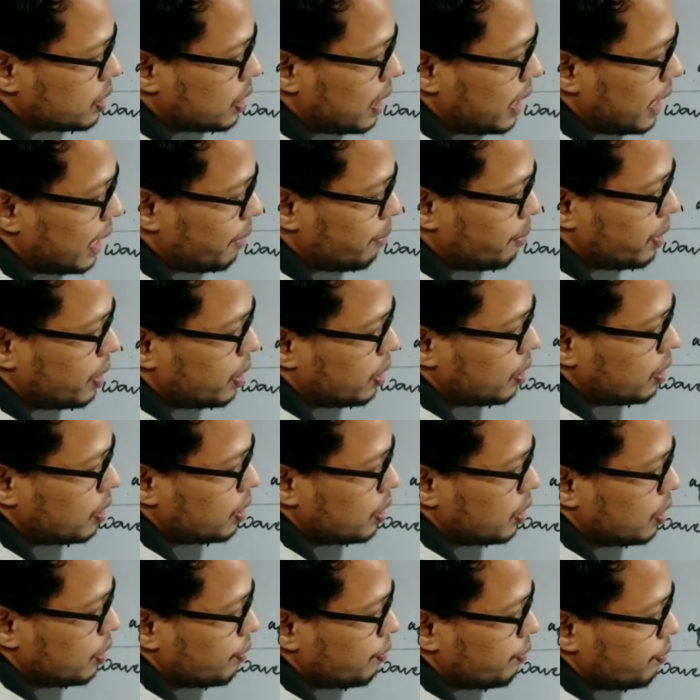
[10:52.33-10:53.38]
lambda
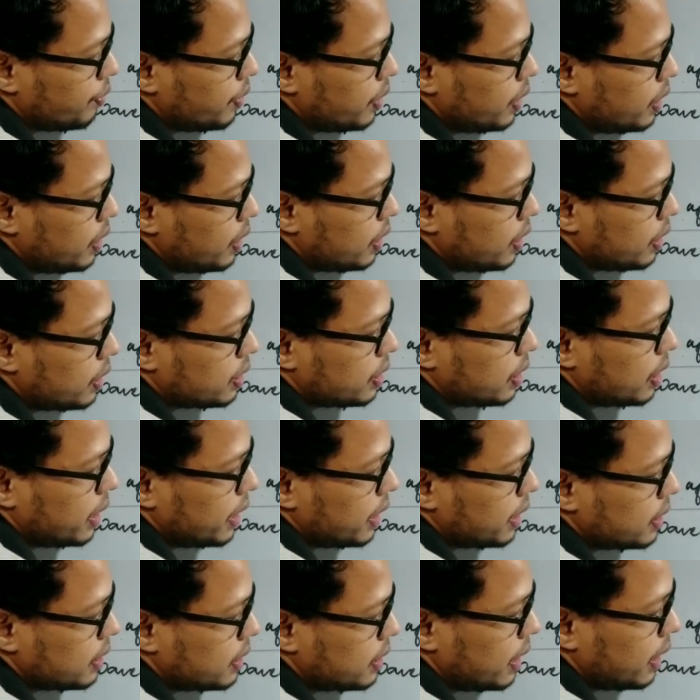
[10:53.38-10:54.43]
v is
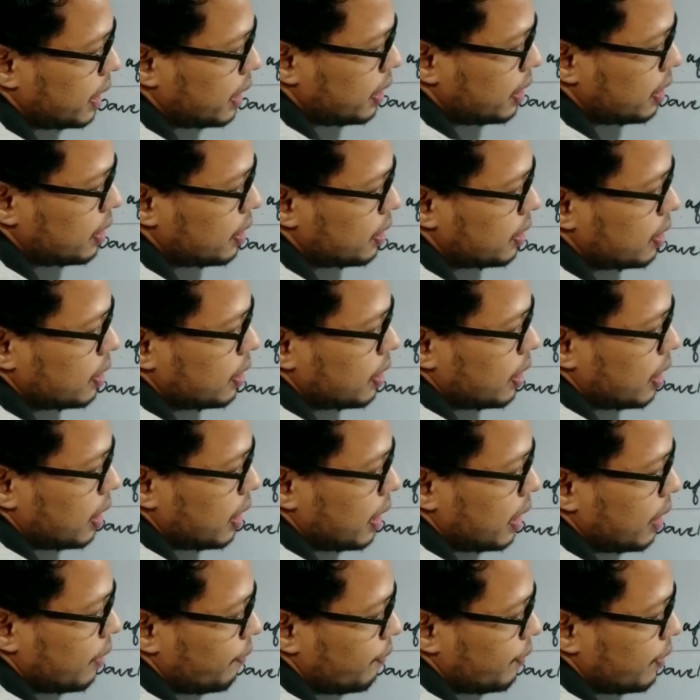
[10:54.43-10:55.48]
less than
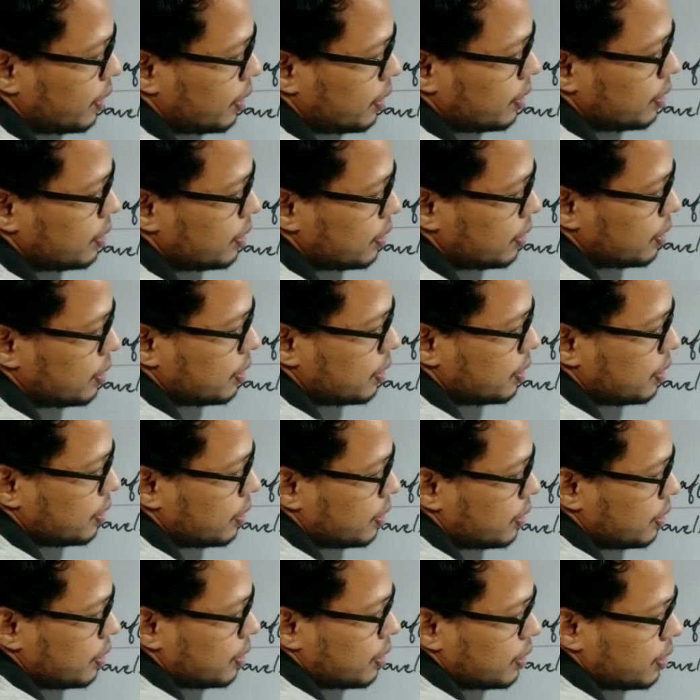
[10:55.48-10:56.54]
lambda
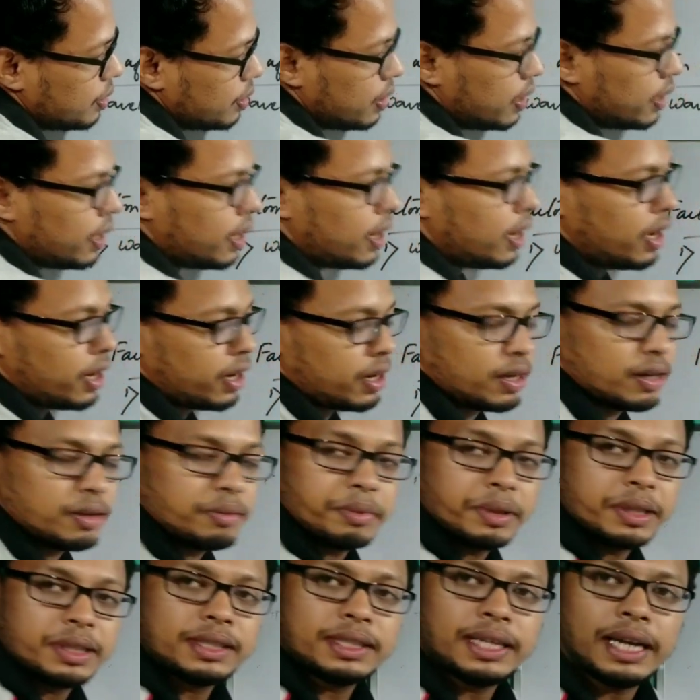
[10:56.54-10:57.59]
r,
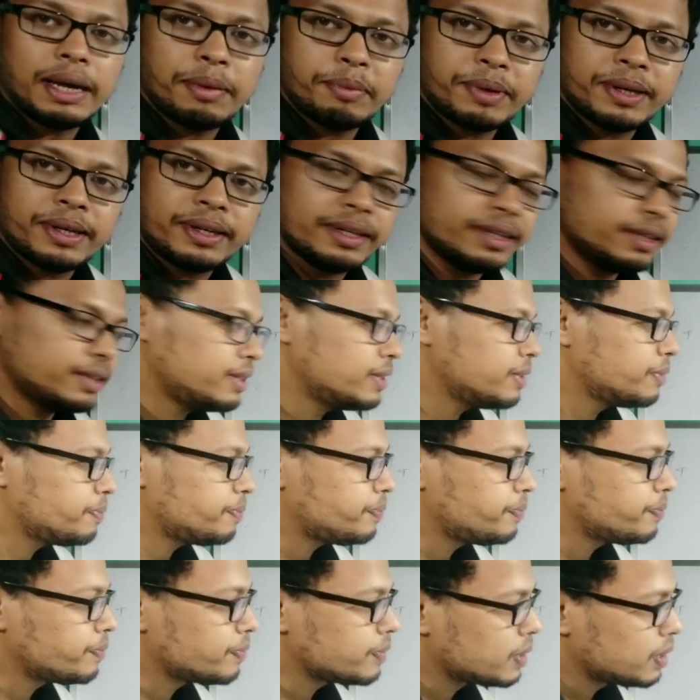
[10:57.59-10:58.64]
means lambda red.
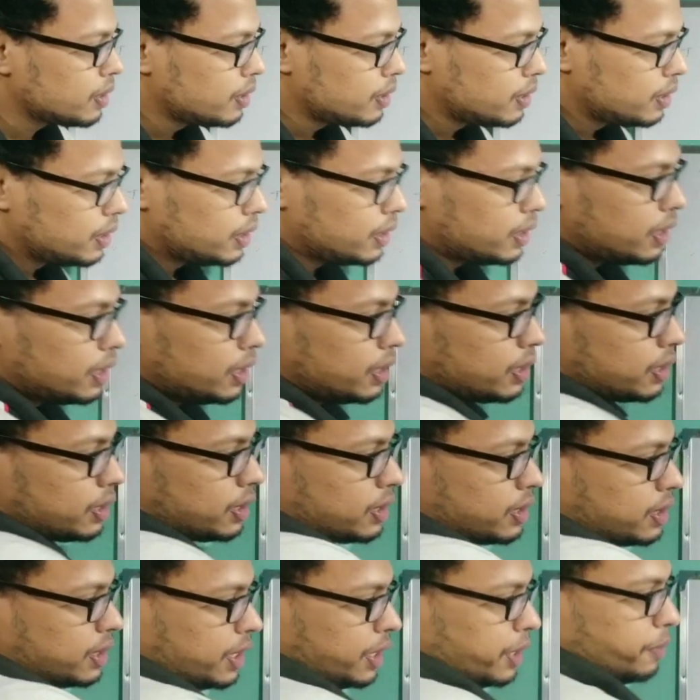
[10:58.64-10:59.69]

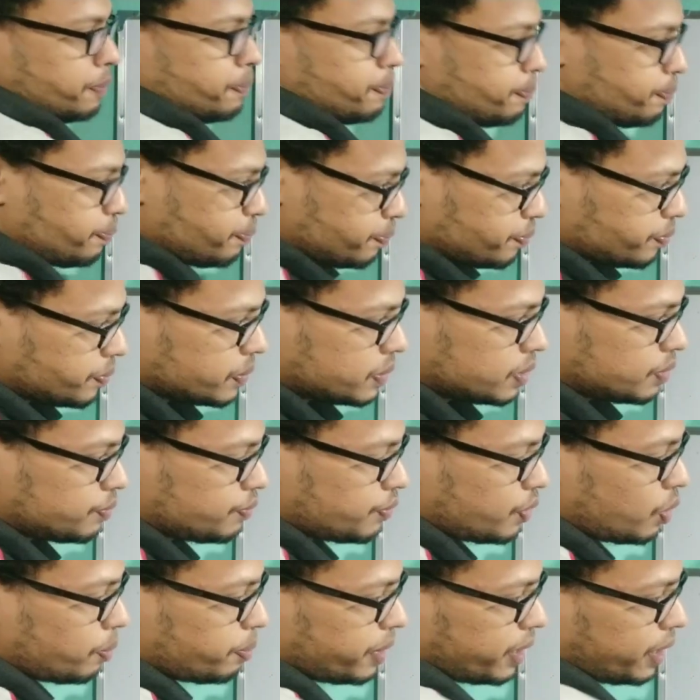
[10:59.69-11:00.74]
See,
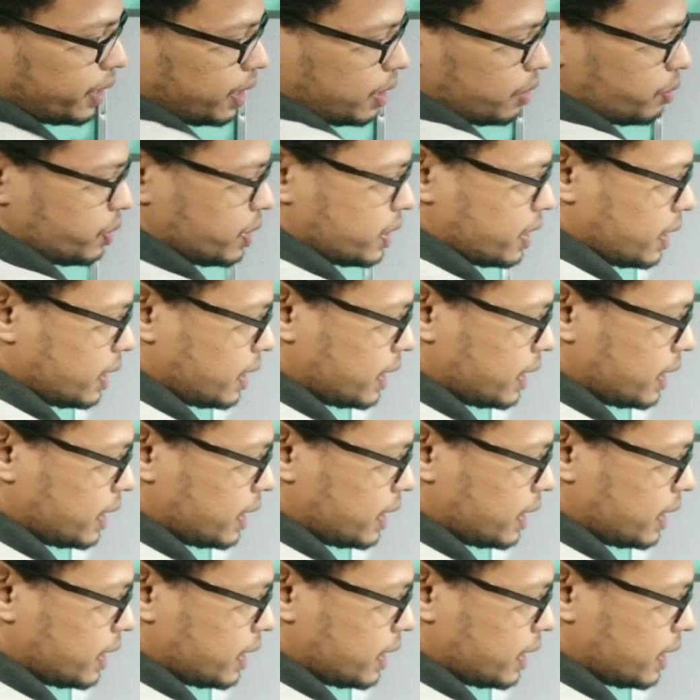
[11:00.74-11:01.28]
from here we can